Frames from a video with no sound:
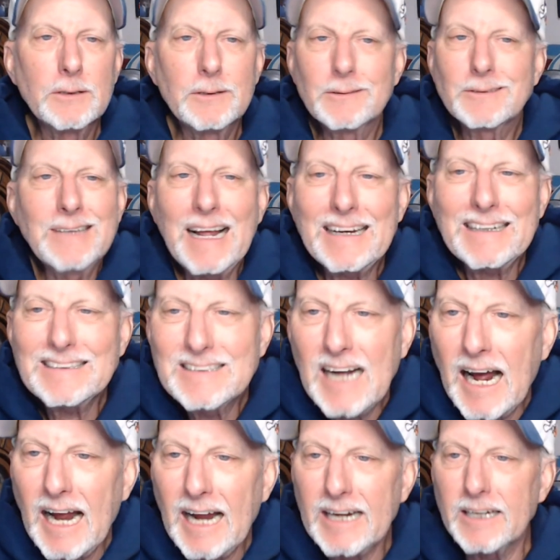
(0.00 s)
It's not his
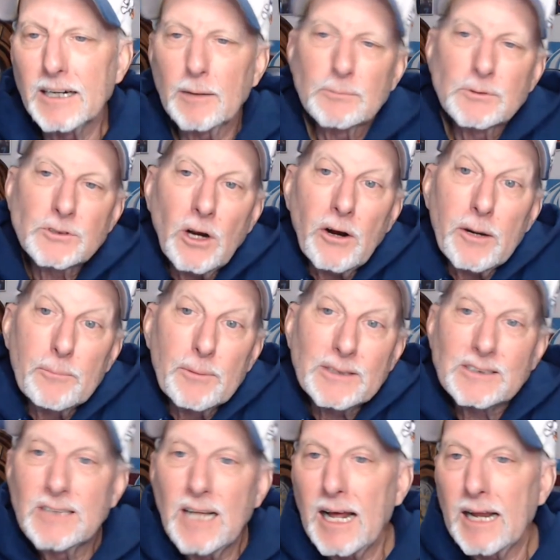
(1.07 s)
guy. I'm sorry, but
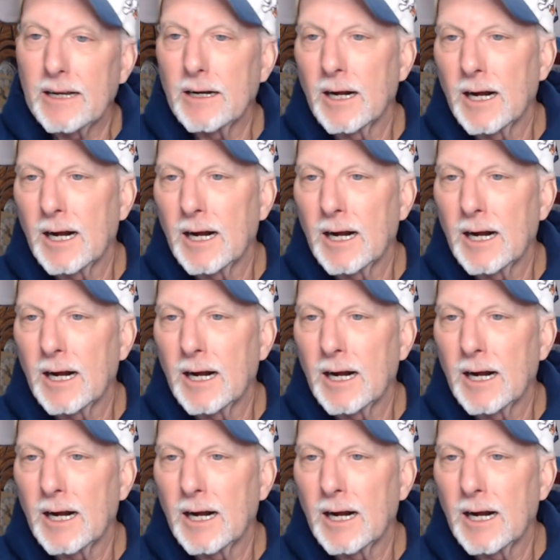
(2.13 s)
it's not.